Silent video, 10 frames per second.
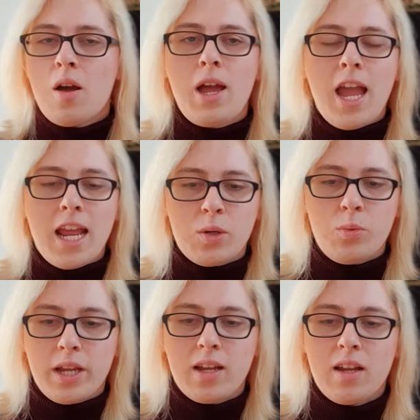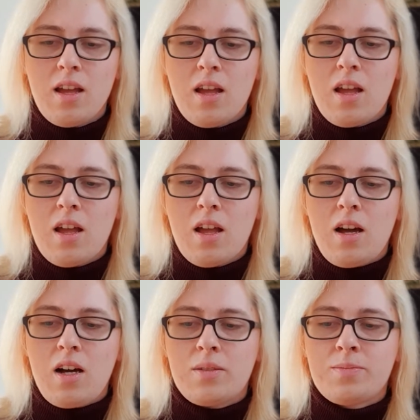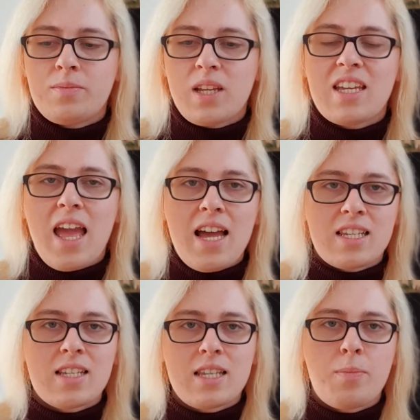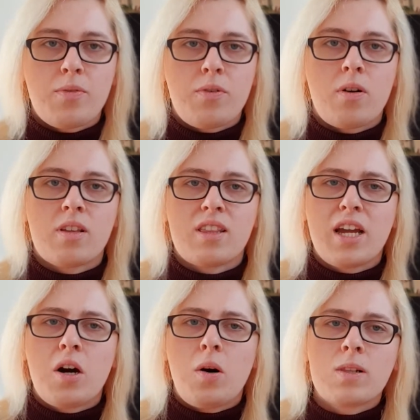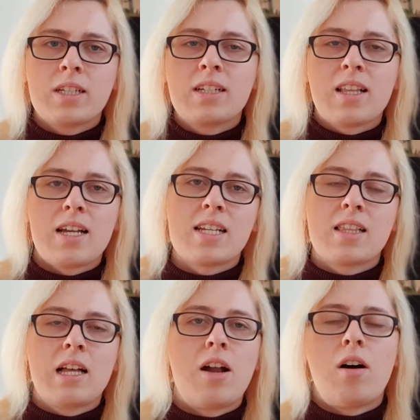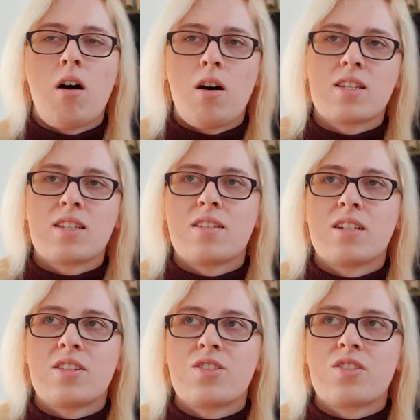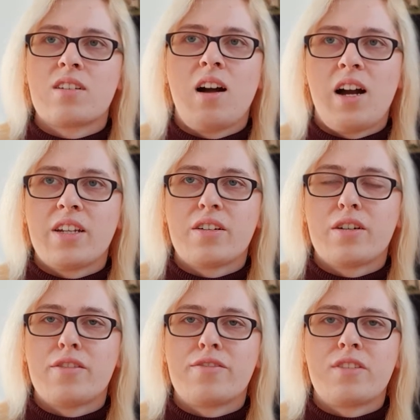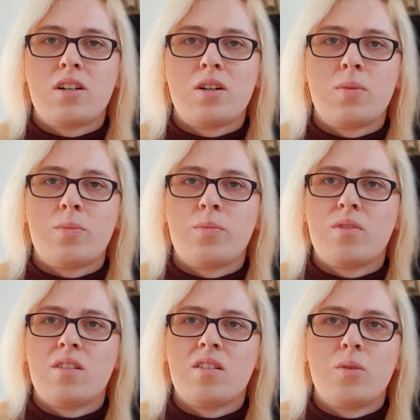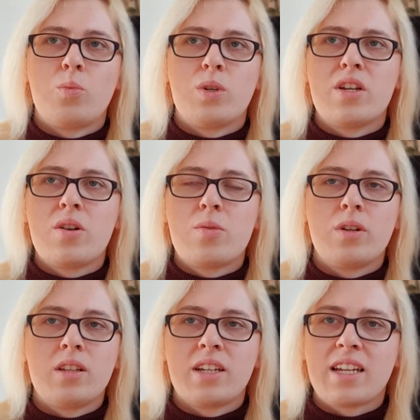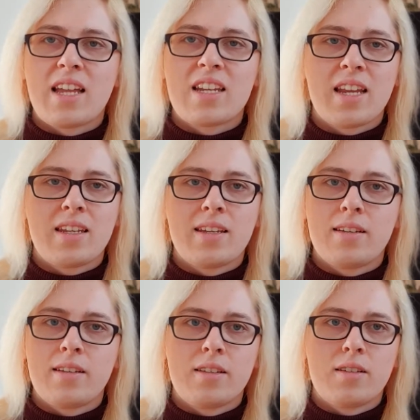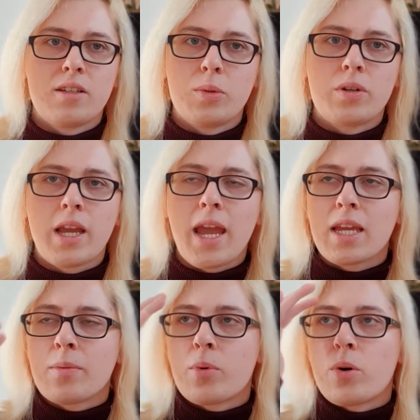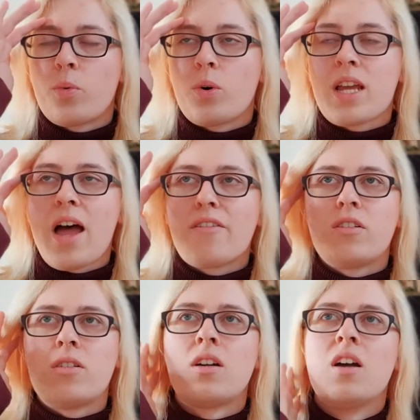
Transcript: Anyway, um, as I said before, they are holding classic Lara hostage, kind of. We don't really get any new game or whatever.